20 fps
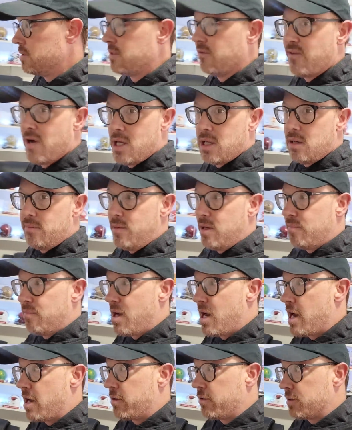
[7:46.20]
Development
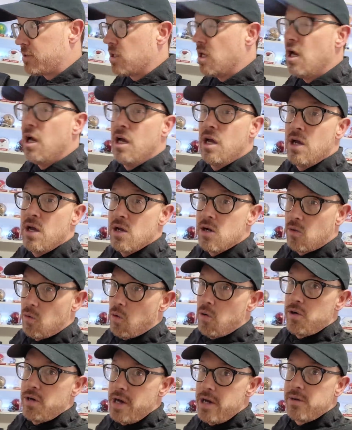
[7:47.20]
matters.
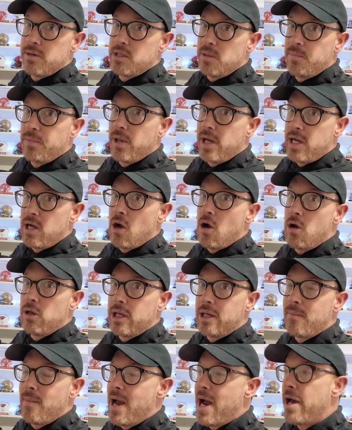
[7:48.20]
Coordinators and play
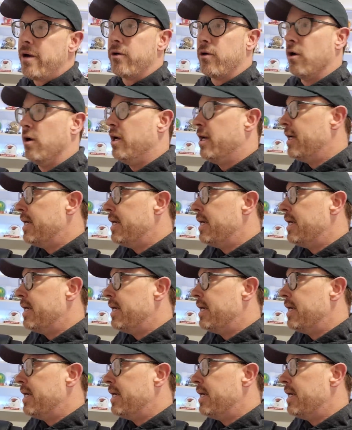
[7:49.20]
calling matter.